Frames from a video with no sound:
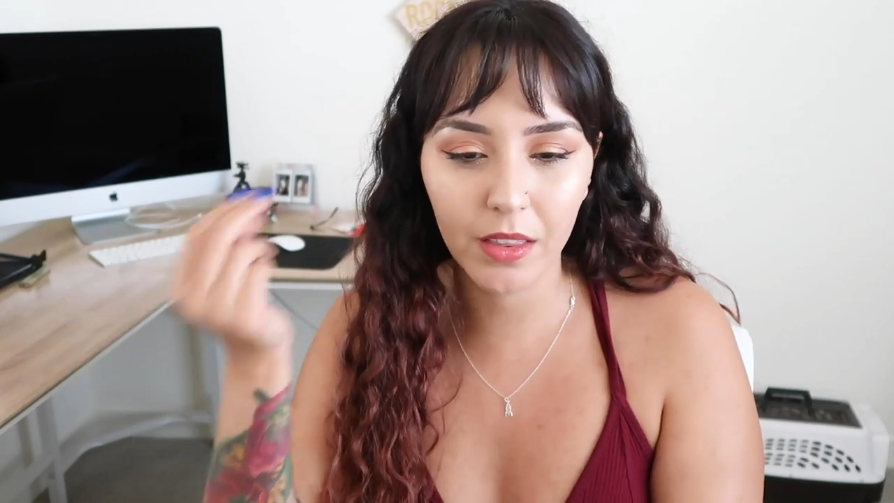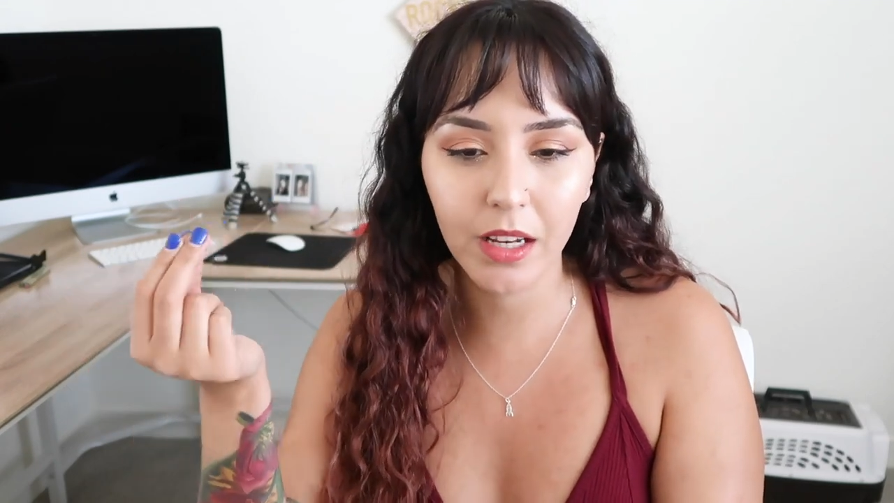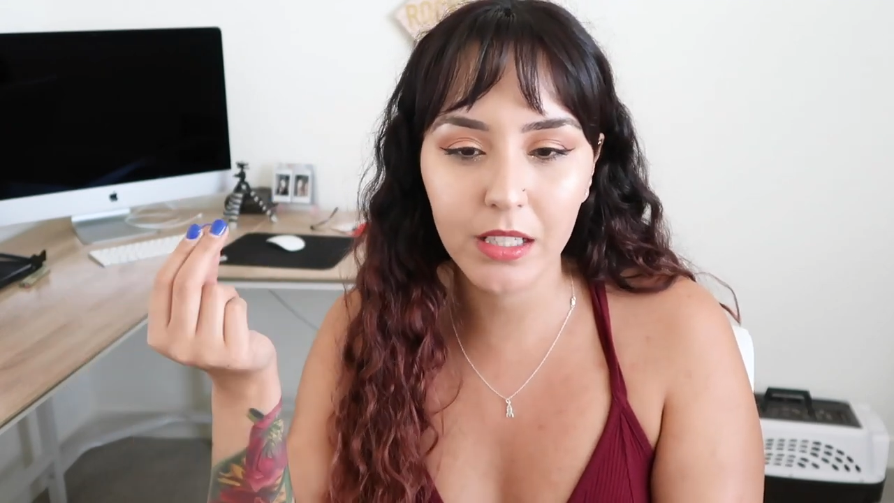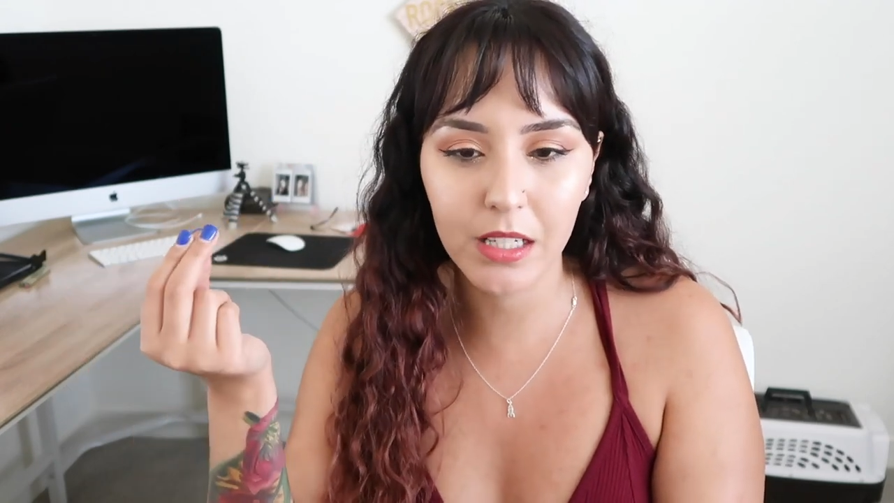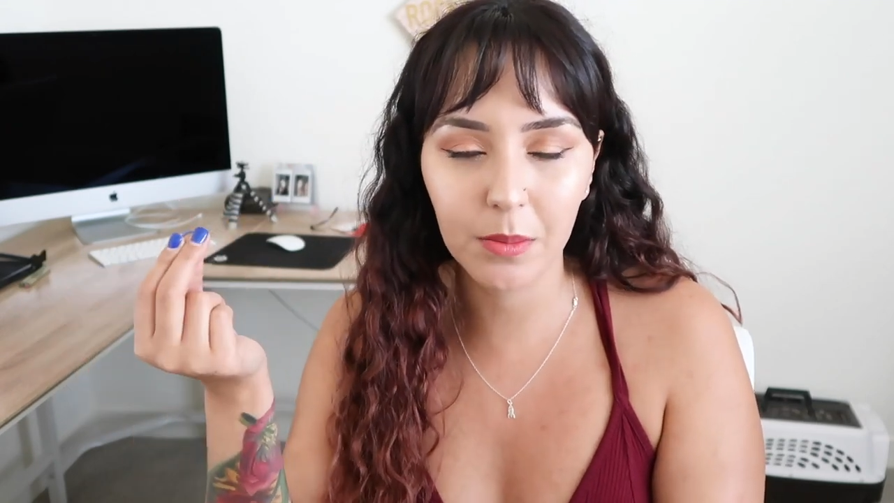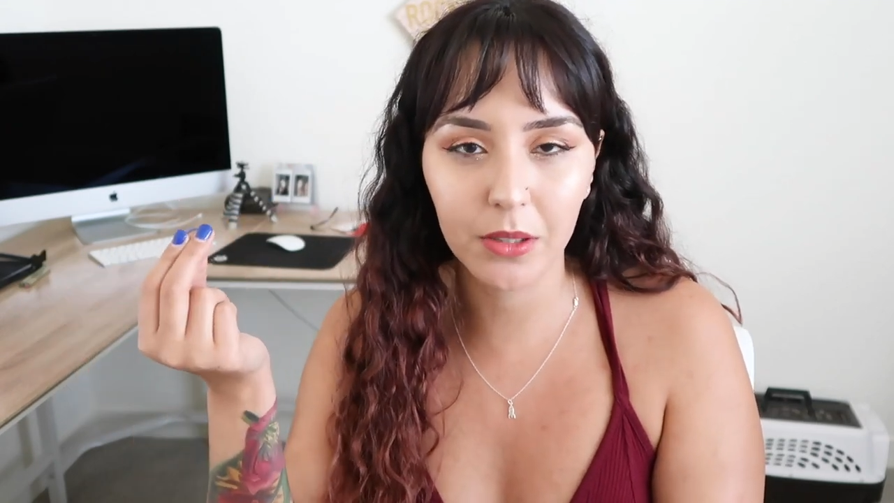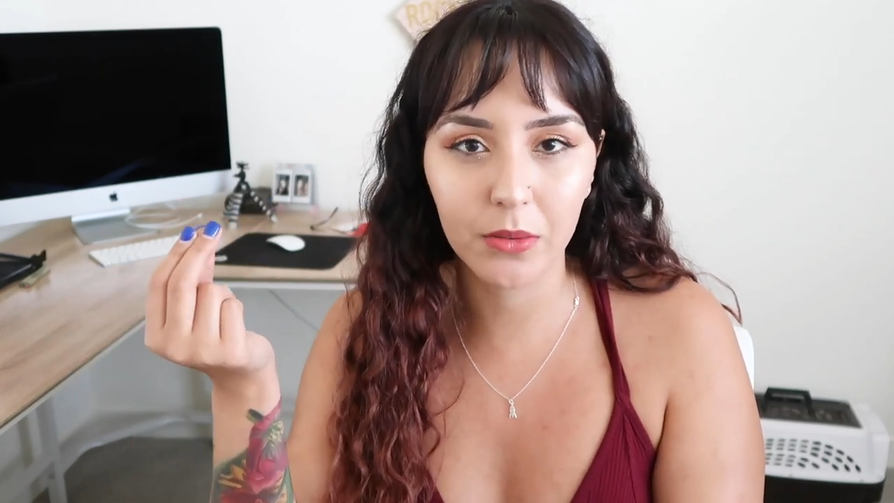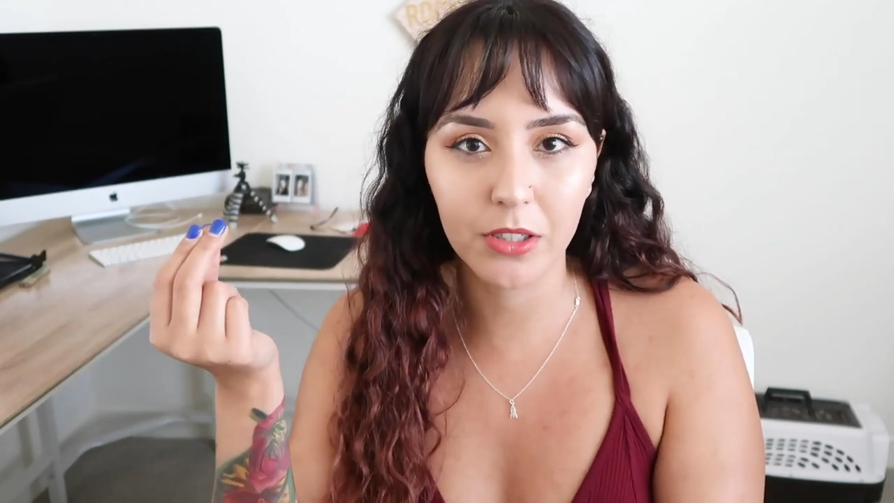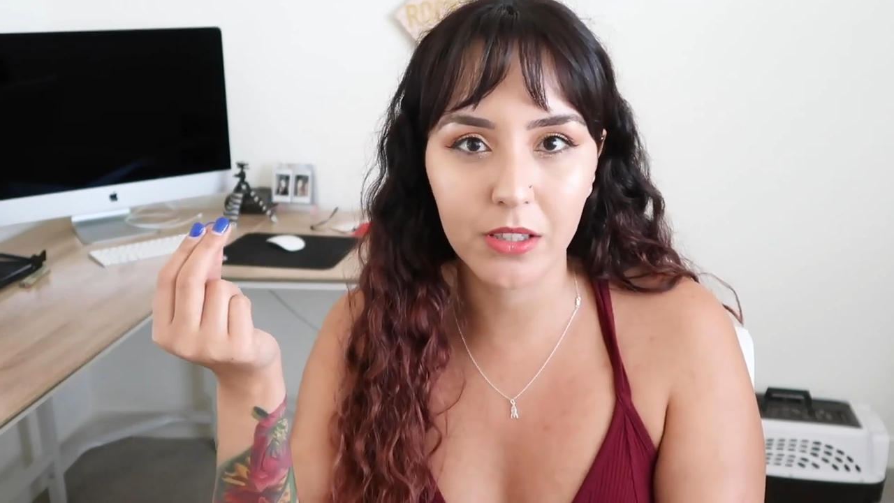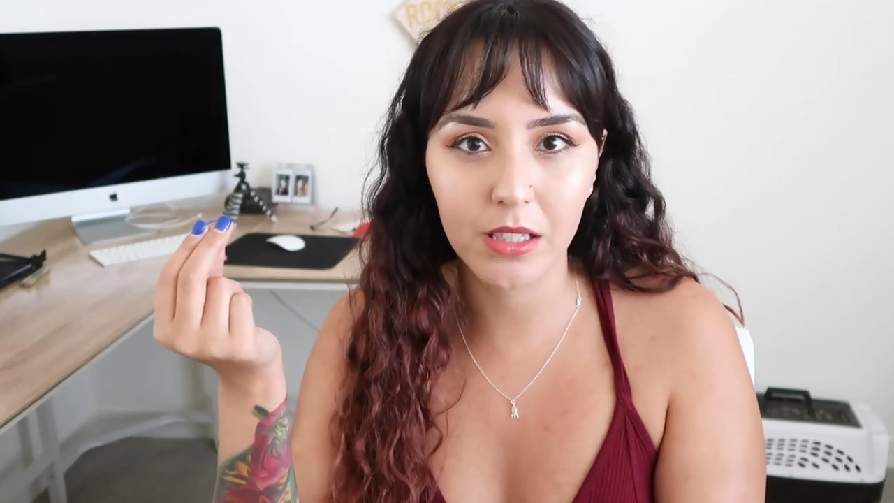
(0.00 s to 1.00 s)
think deeply
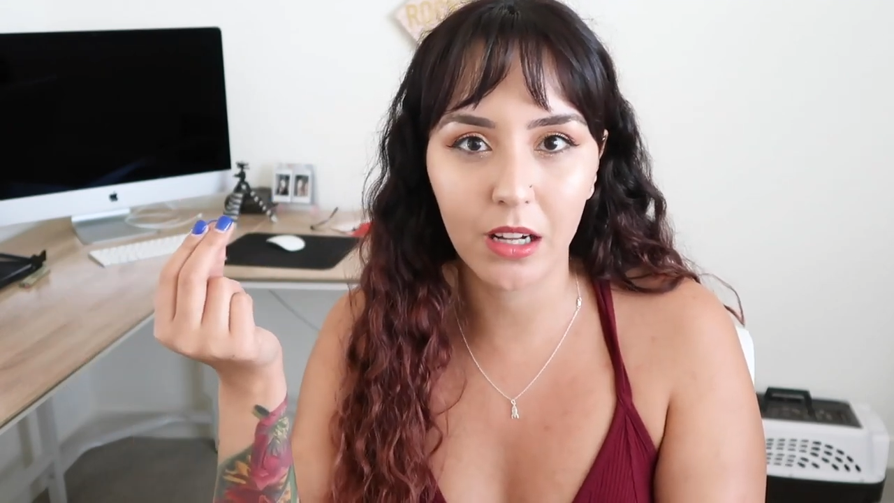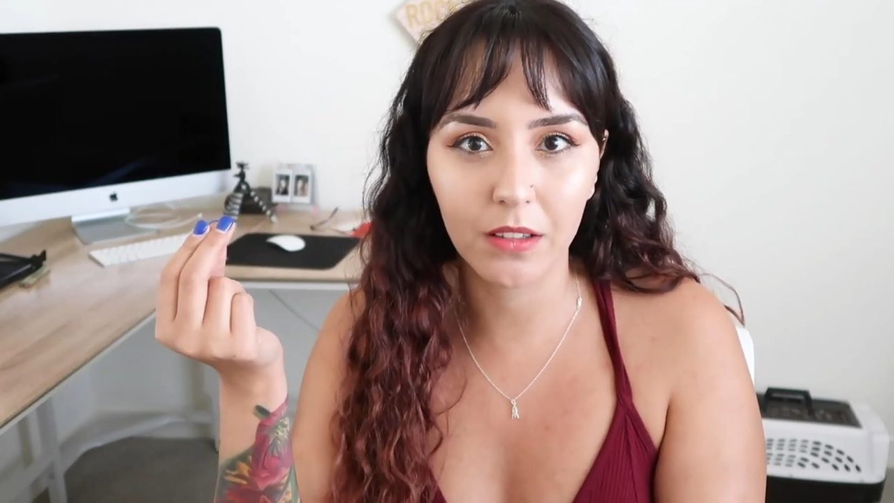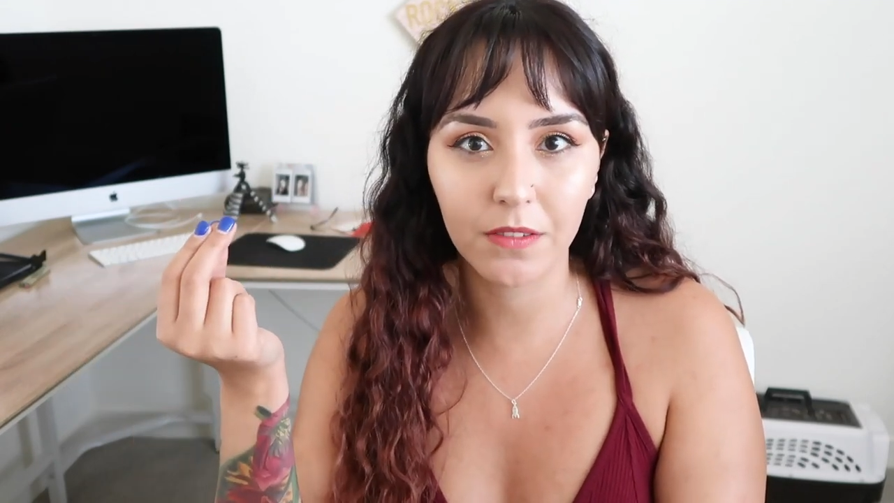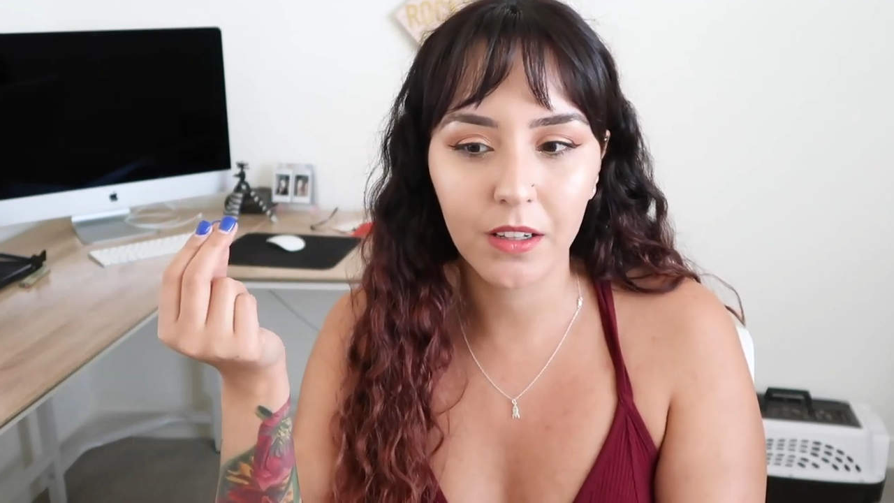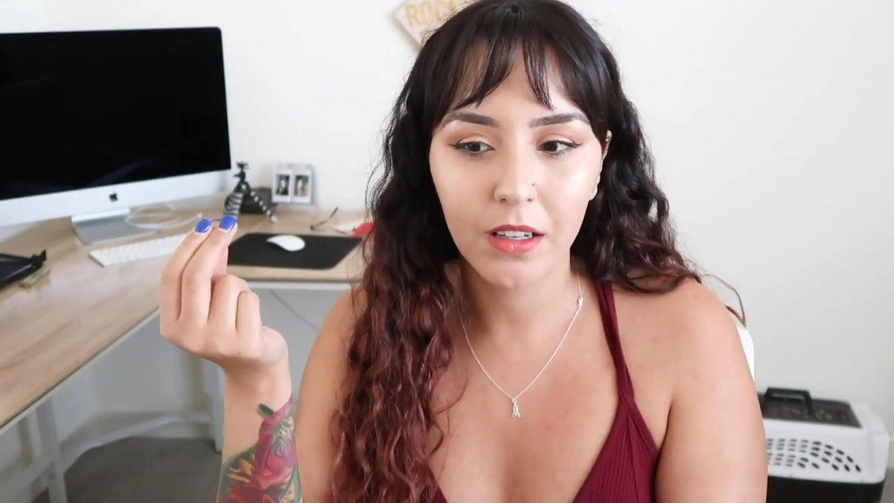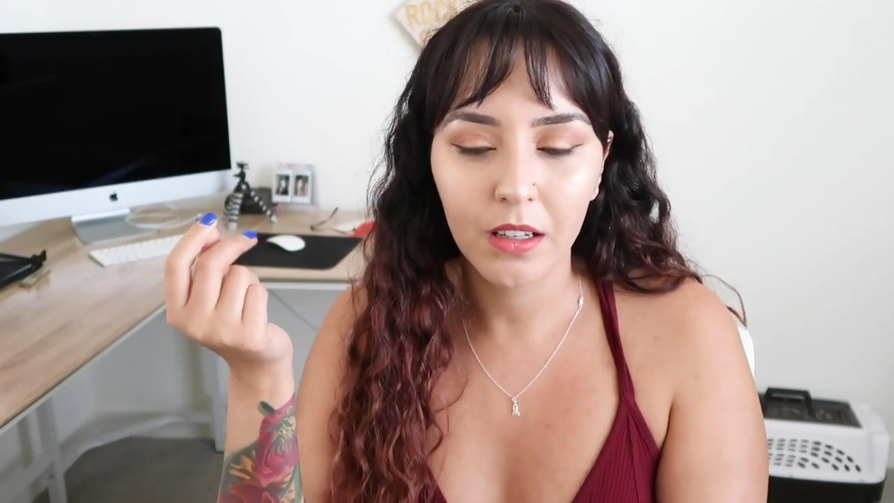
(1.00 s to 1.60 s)
with yourself